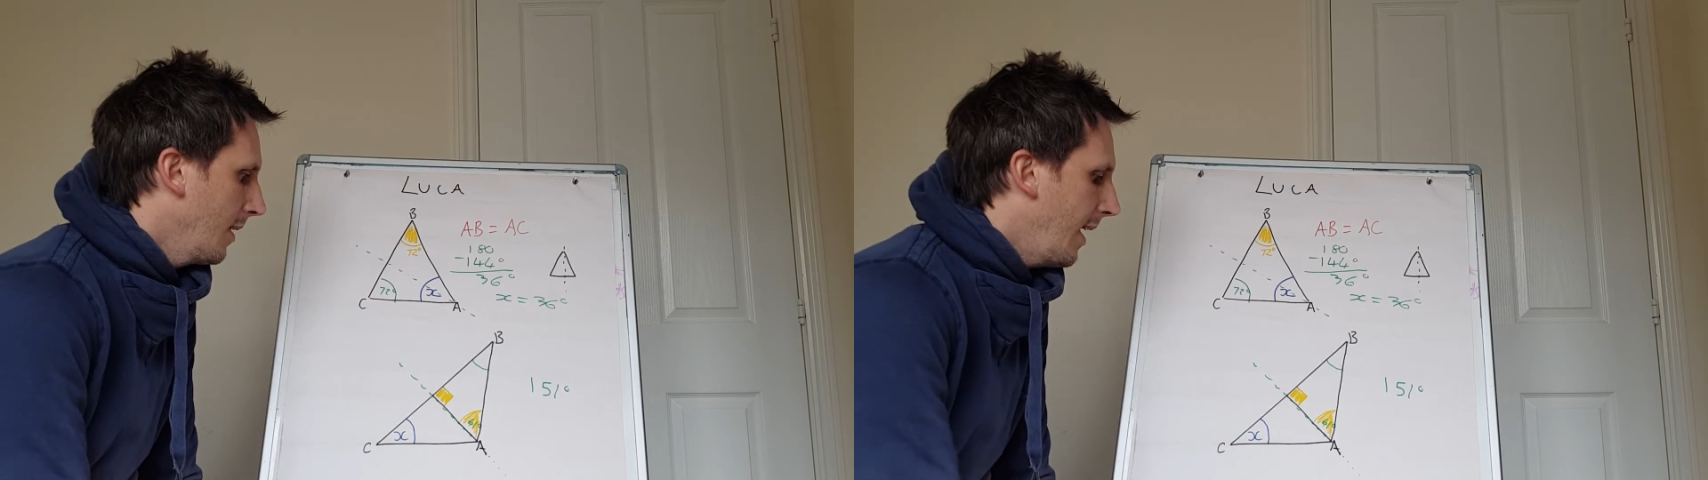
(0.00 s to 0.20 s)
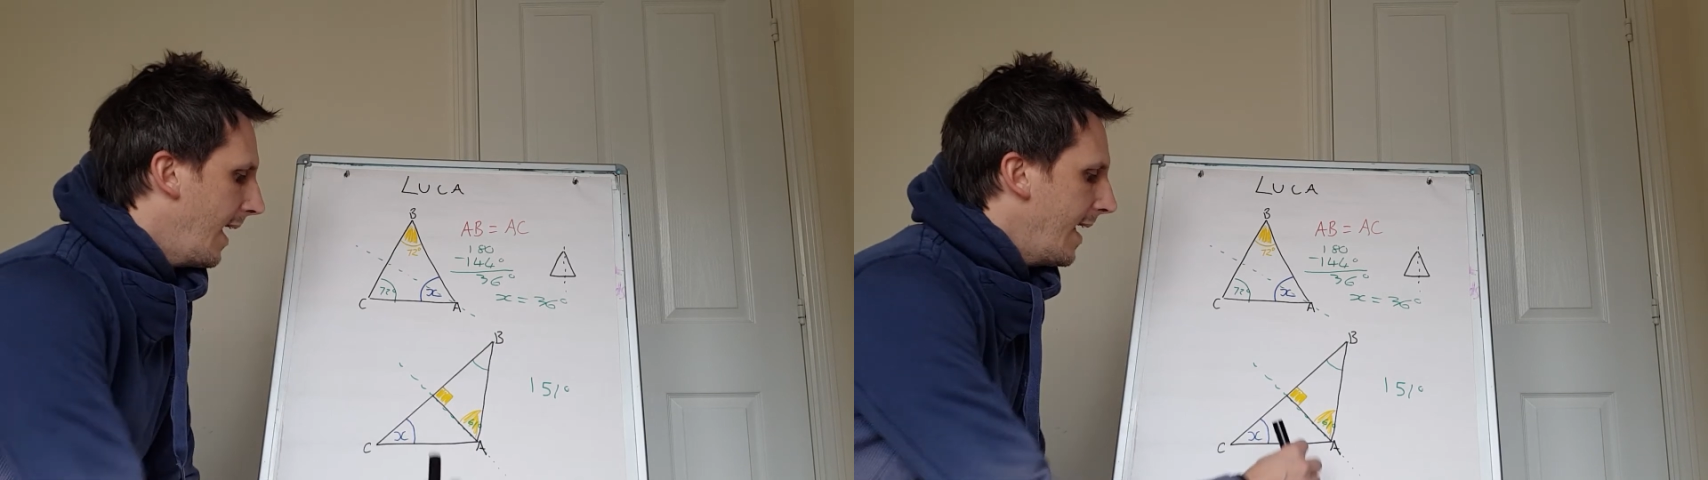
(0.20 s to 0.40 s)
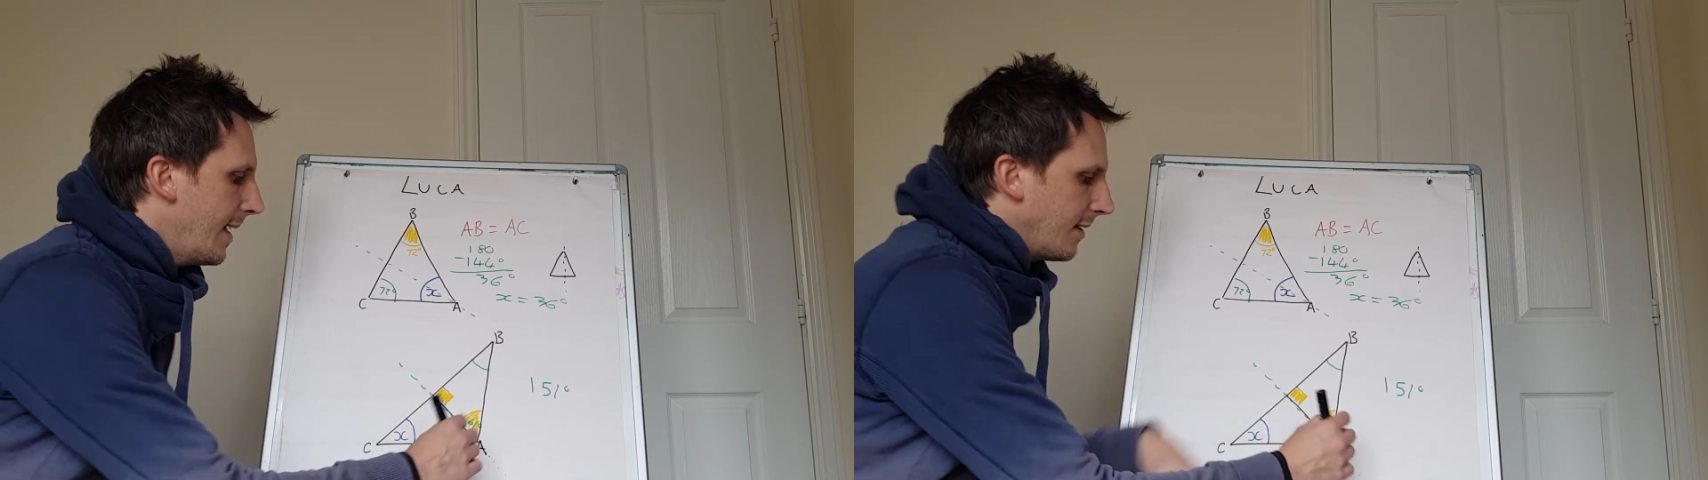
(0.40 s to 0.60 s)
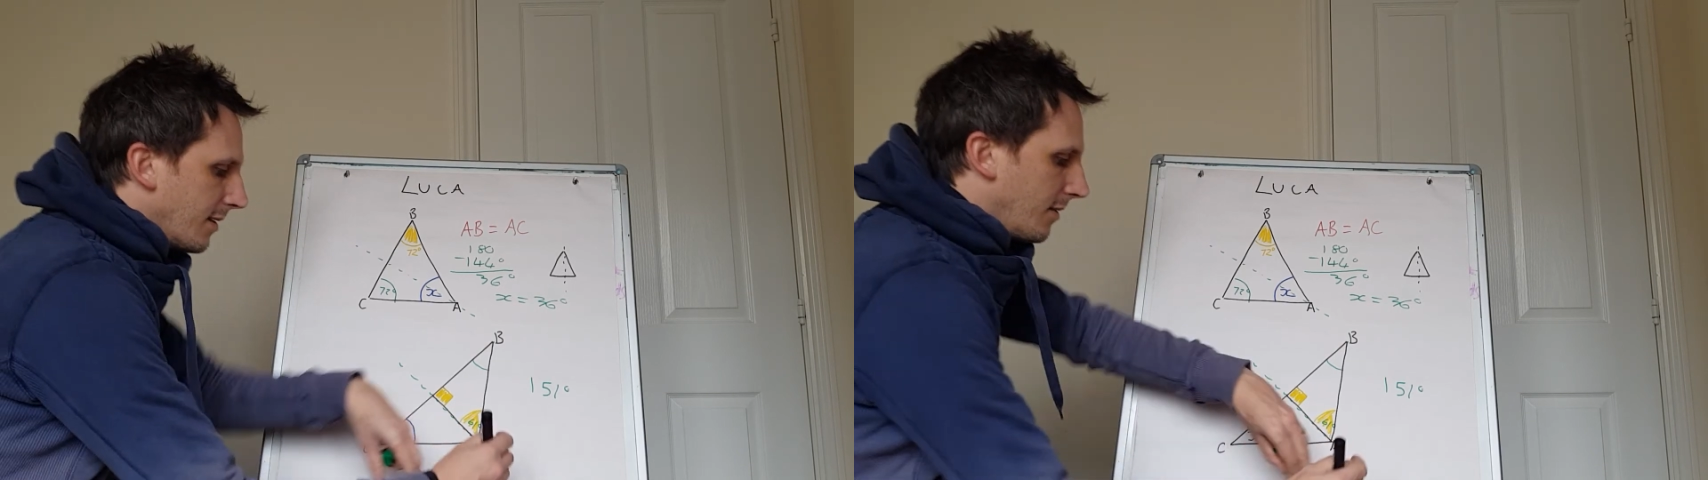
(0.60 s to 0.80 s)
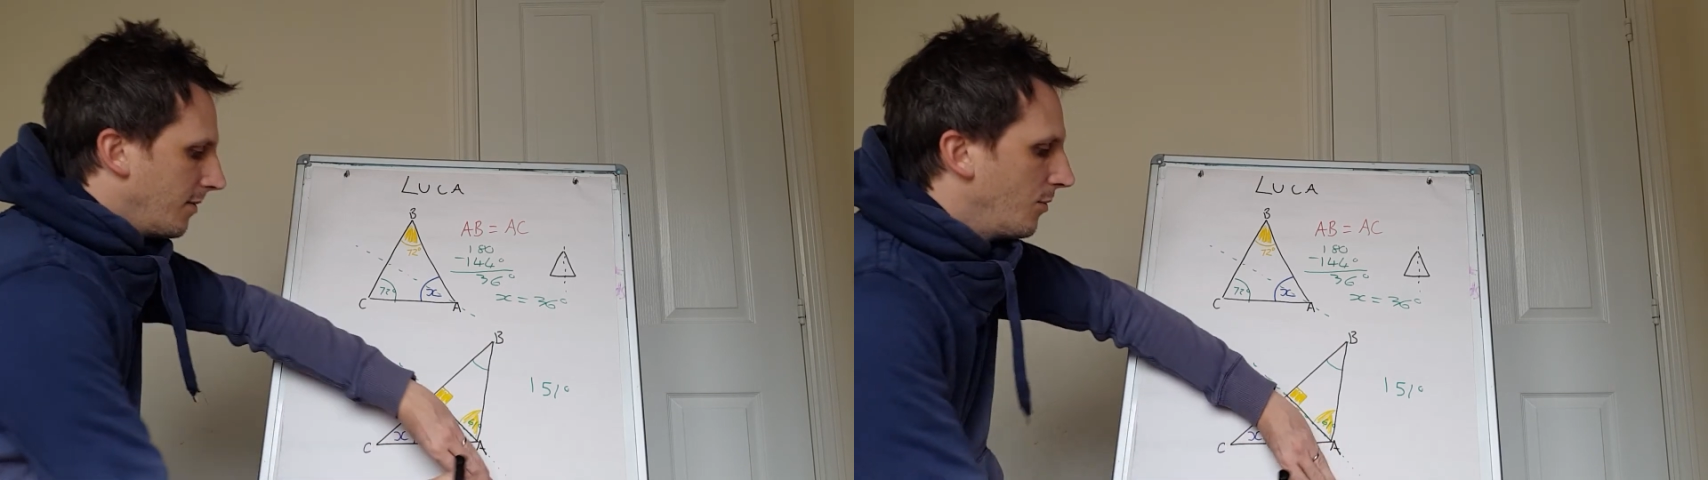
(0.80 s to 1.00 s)
And
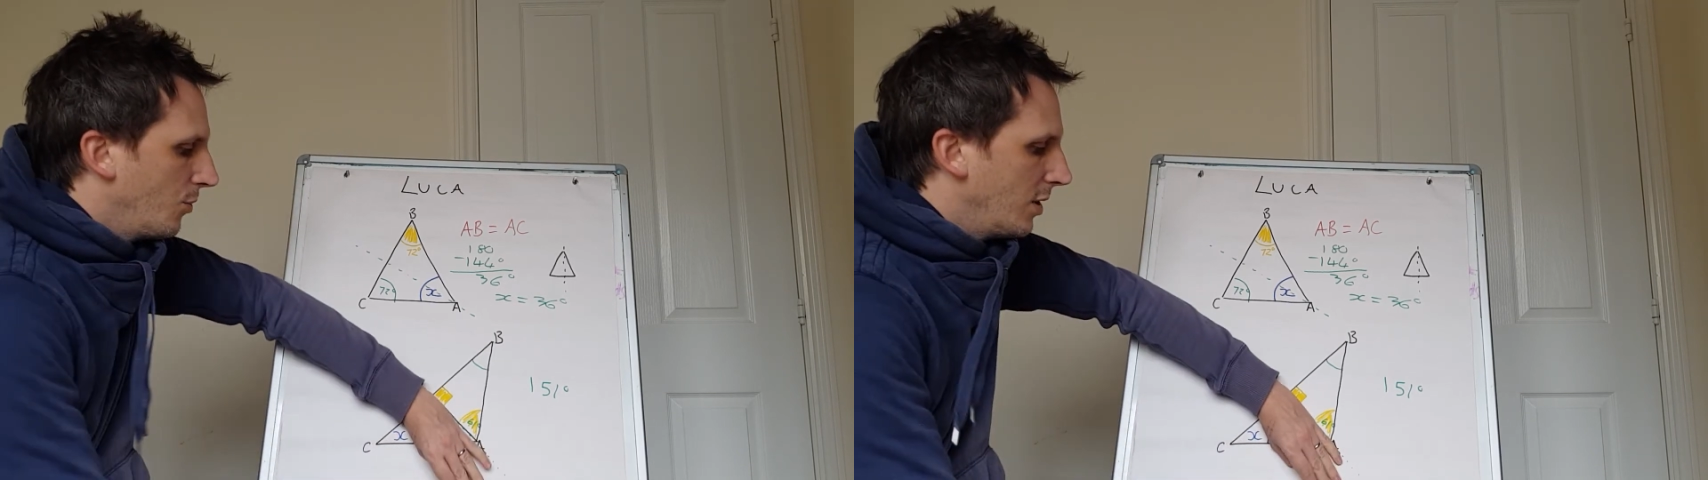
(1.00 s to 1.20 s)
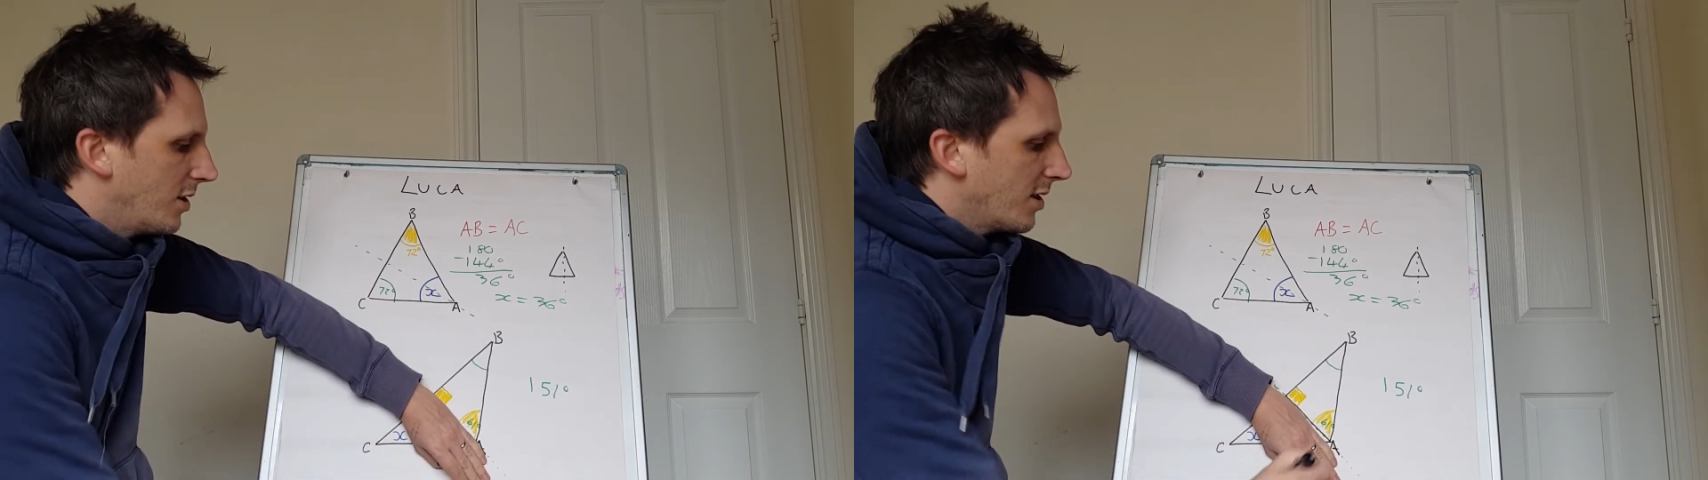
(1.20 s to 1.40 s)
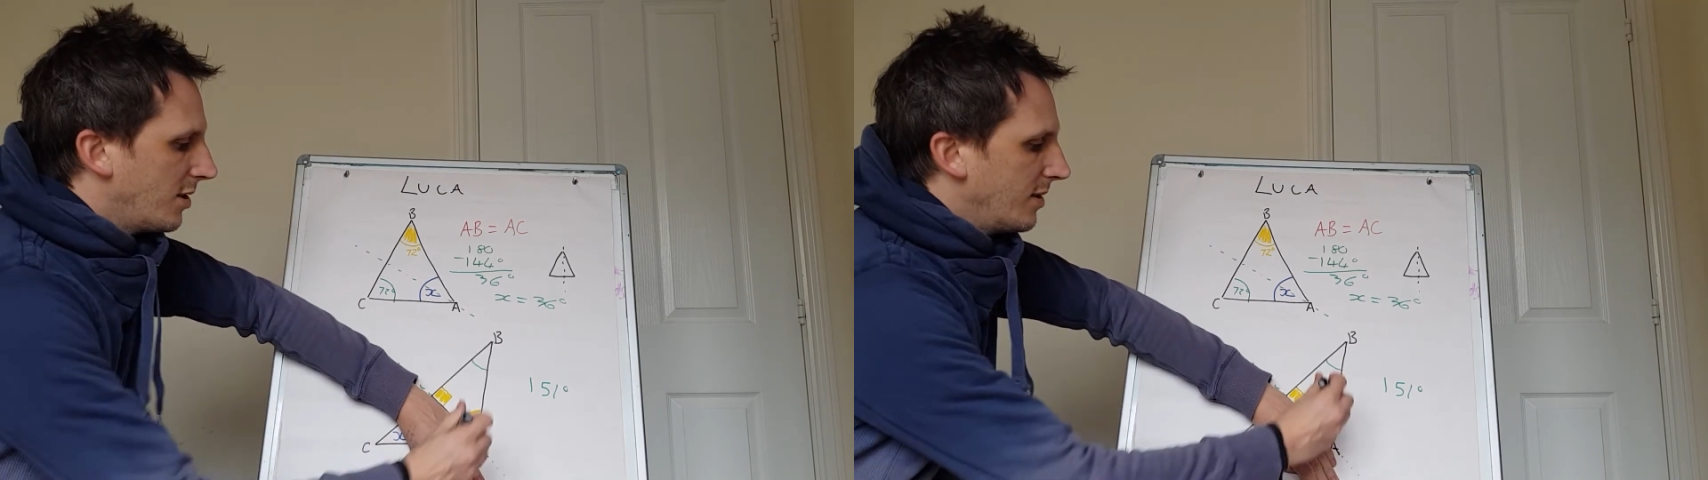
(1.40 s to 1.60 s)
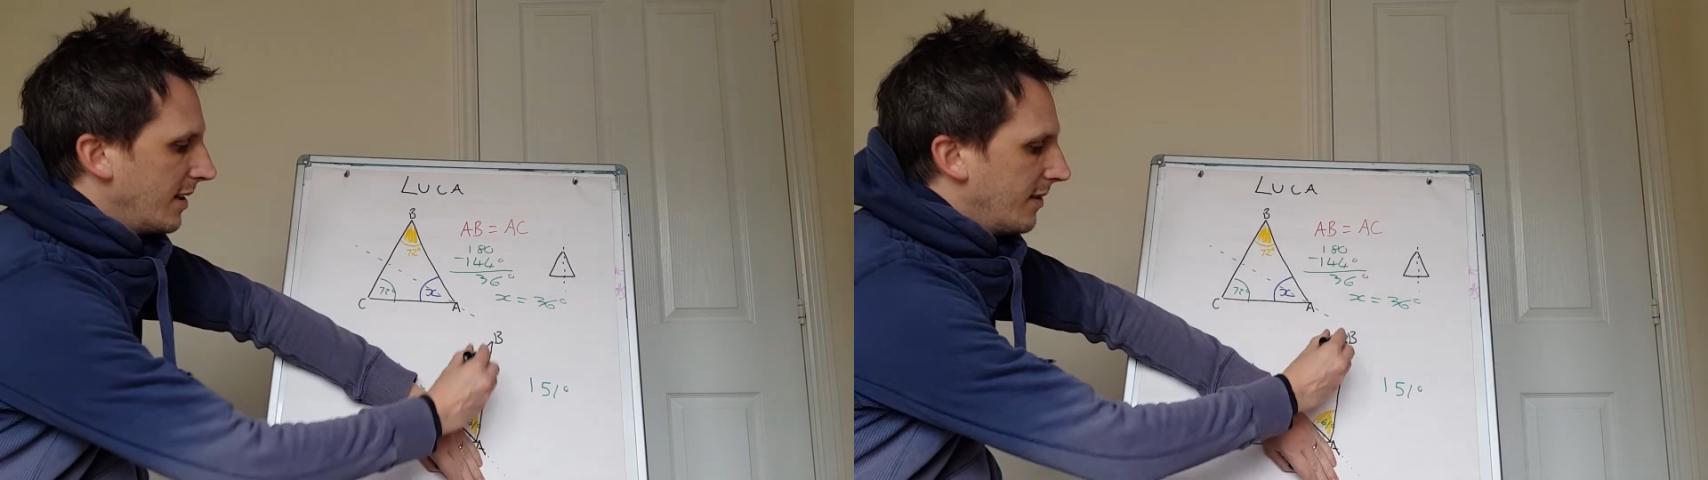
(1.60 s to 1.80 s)
we're just using